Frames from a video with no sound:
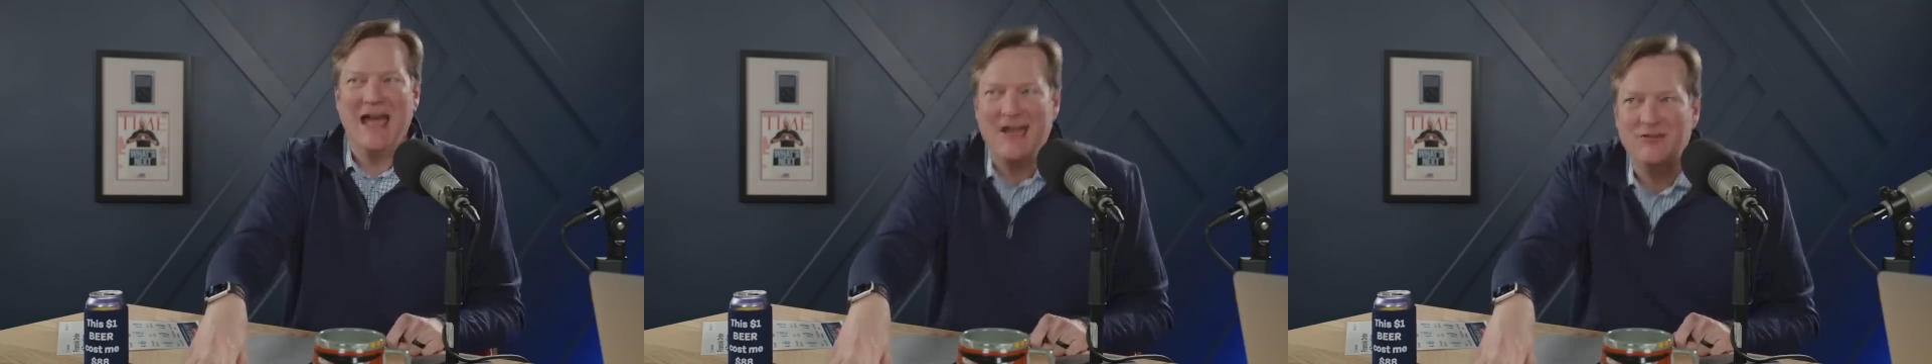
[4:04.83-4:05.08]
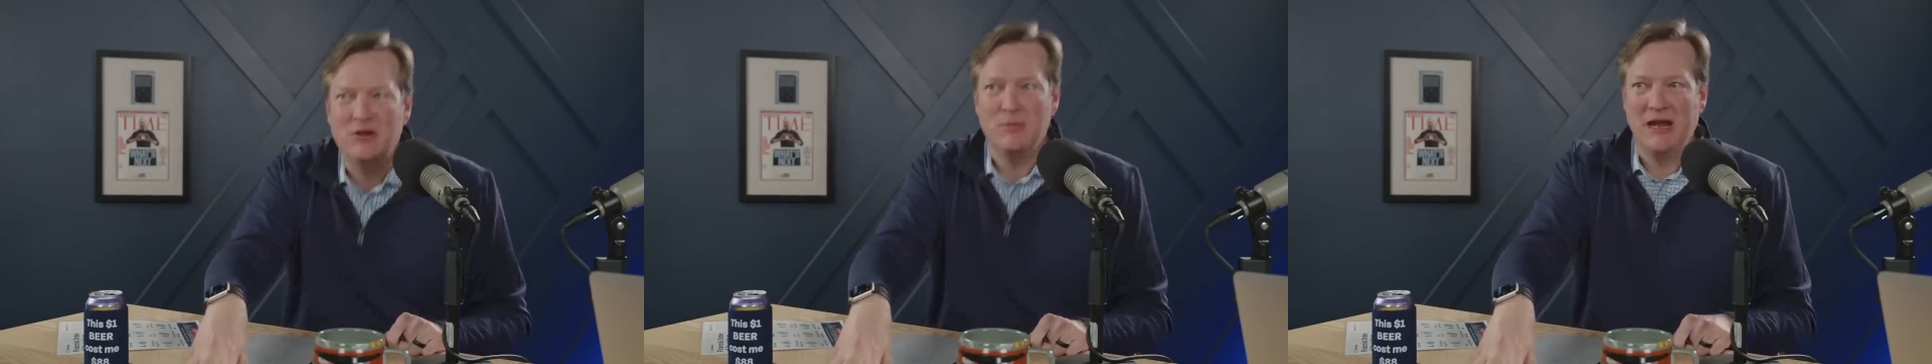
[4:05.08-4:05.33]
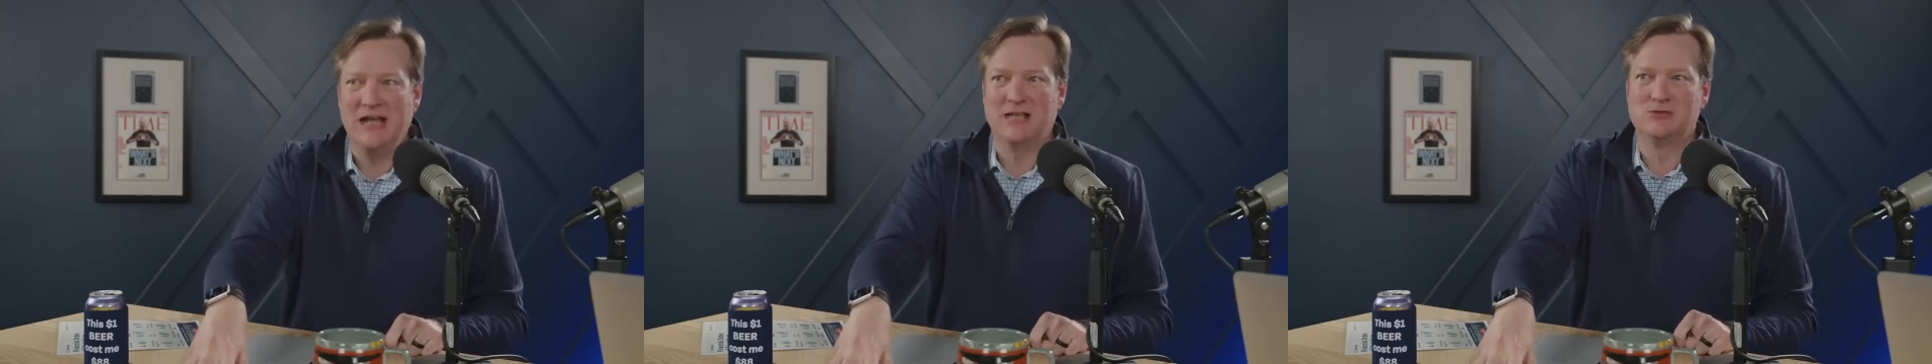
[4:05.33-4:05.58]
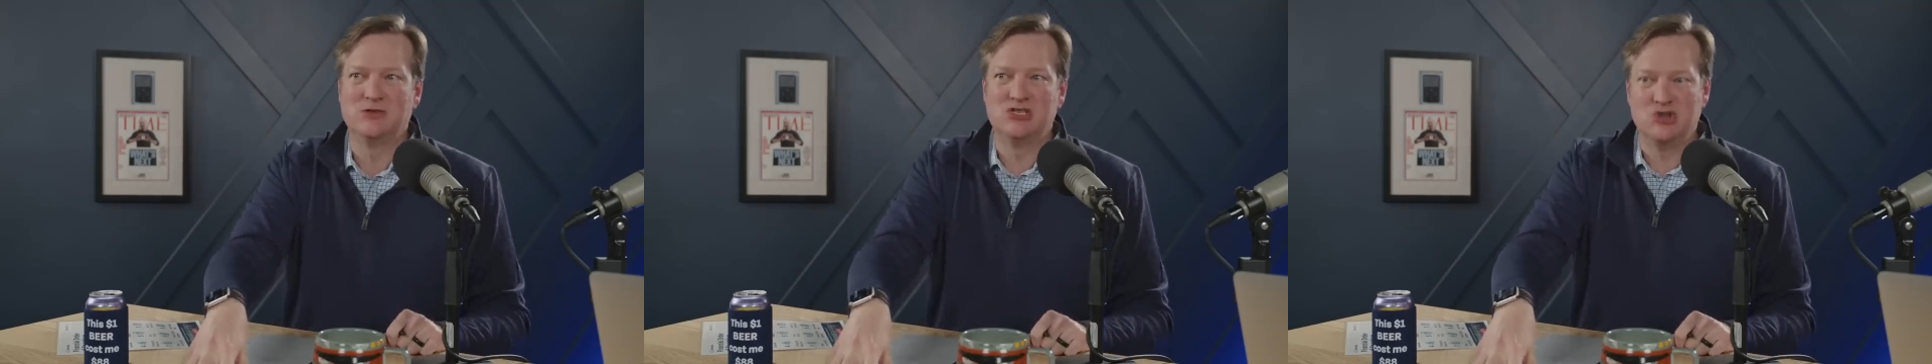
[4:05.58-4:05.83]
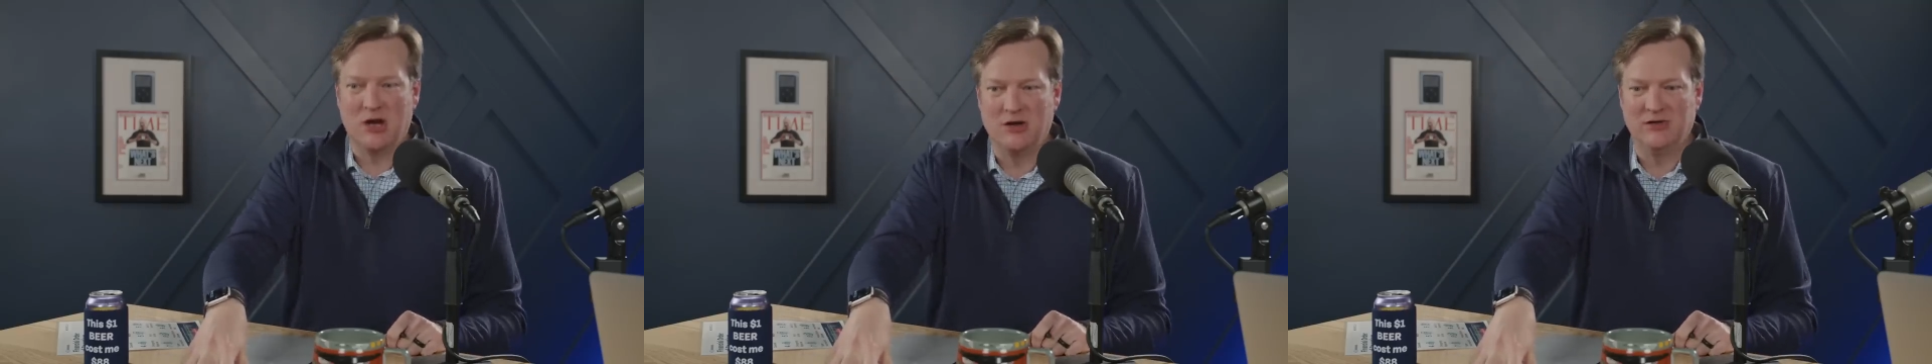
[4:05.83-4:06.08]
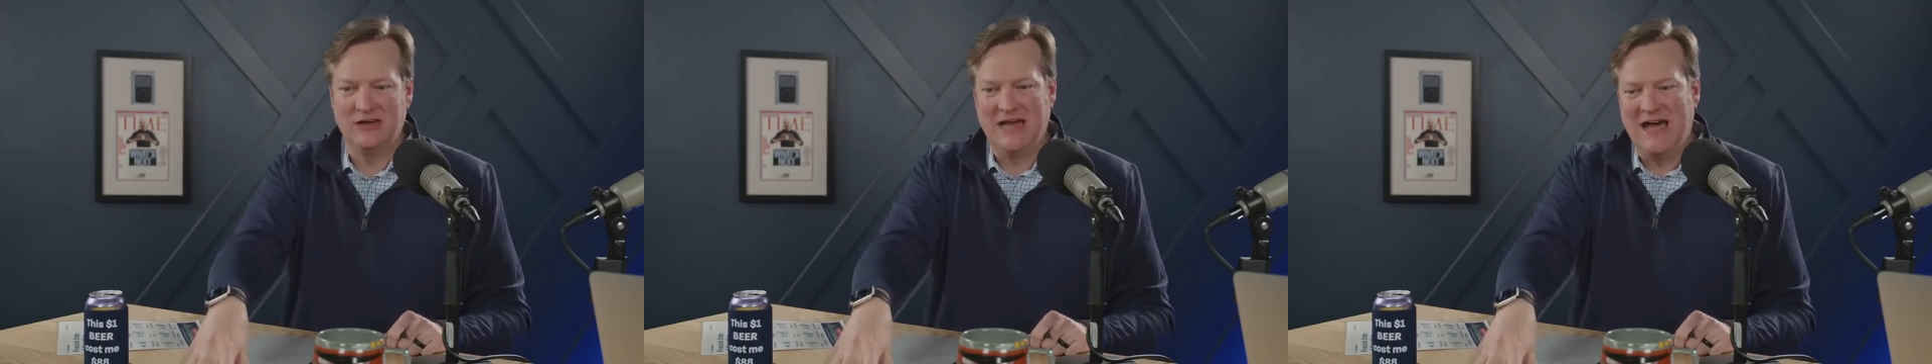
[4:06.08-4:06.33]
everybody else was
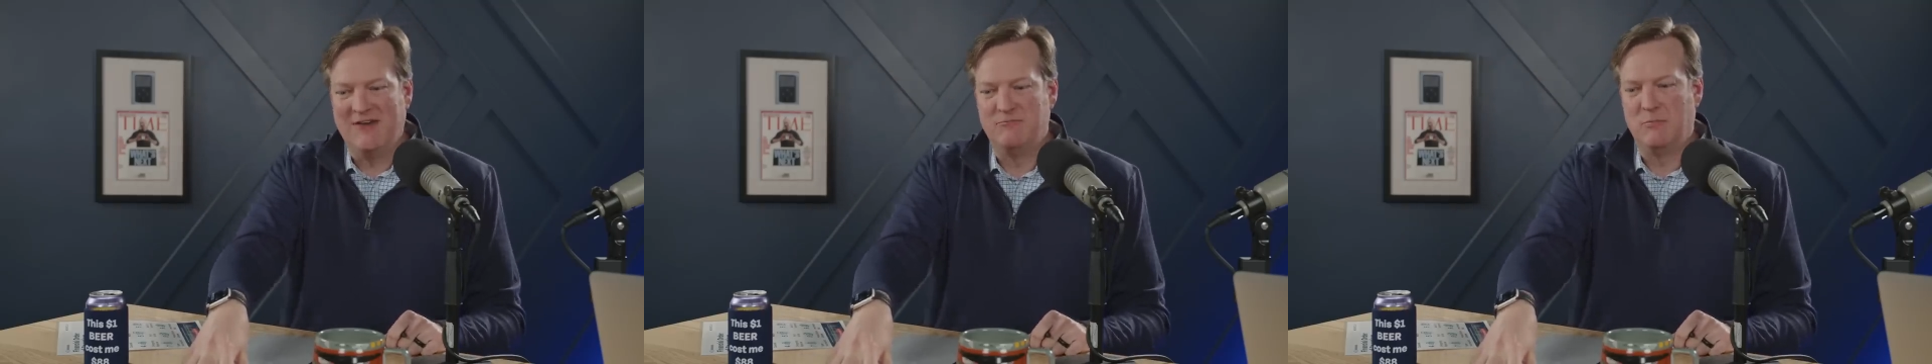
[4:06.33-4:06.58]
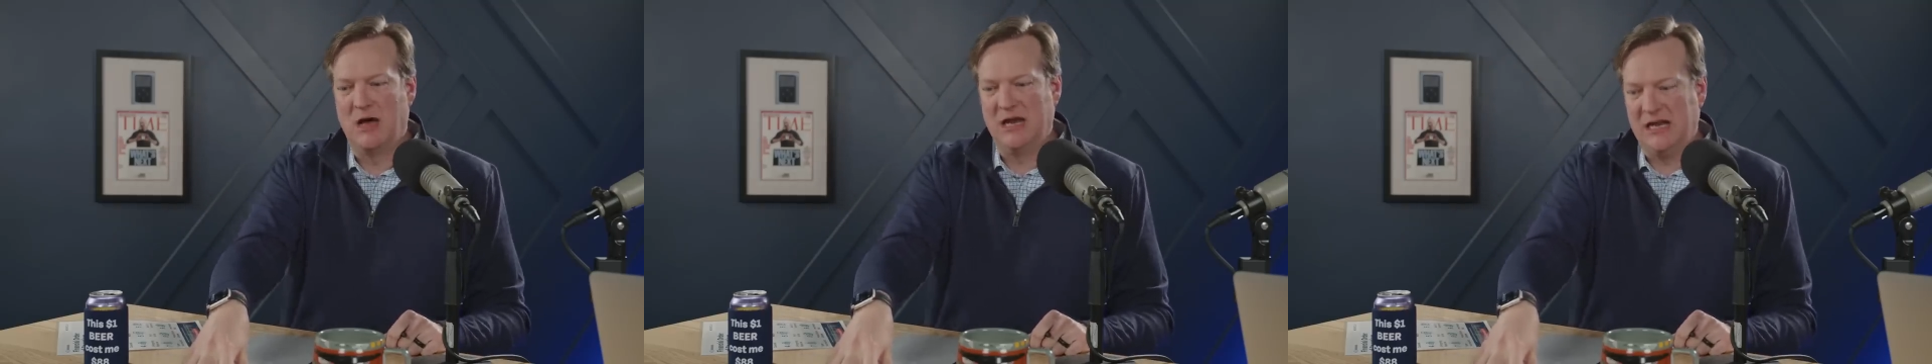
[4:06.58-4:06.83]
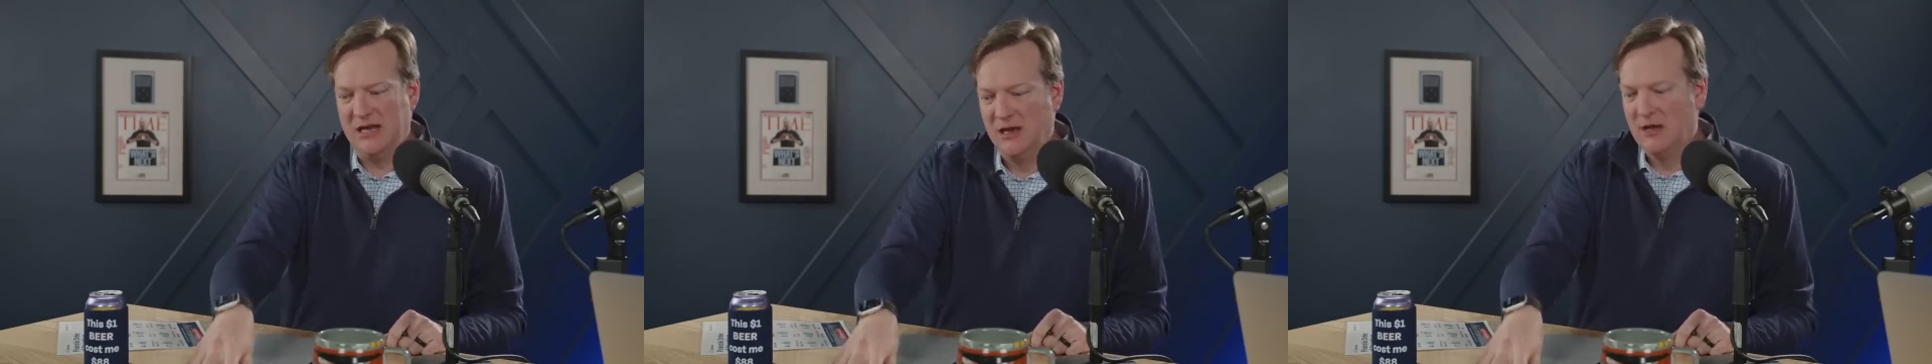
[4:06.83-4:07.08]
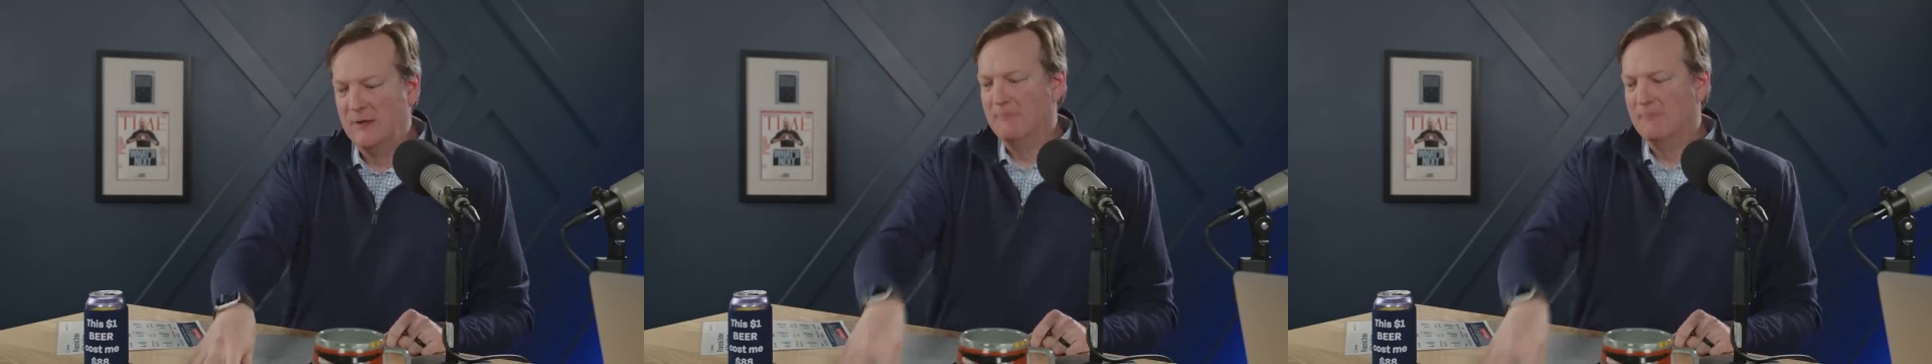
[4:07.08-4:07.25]
struggling to have money,